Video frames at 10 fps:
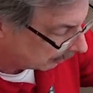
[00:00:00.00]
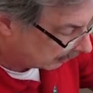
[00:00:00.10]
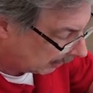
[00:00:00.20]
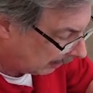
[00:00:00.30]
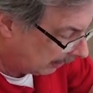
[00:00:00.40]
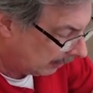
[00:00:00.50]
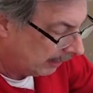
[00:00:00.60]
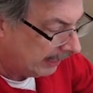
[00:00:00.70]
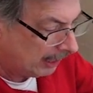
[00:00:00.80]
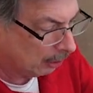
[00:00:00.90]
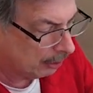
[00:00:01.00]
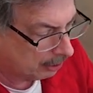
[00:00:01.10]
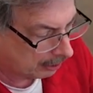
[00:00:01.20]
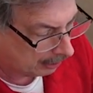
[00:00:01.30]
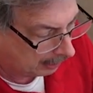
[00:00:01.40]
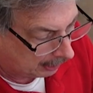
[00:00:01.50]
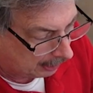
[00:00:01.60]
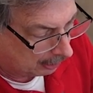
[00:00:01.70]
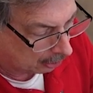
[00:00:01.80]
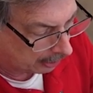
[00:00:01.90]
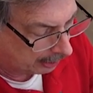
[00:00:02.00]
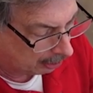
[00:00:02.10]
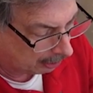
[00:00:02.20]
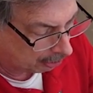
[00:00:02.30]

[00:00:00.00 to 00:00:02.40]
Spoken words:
aside. Here are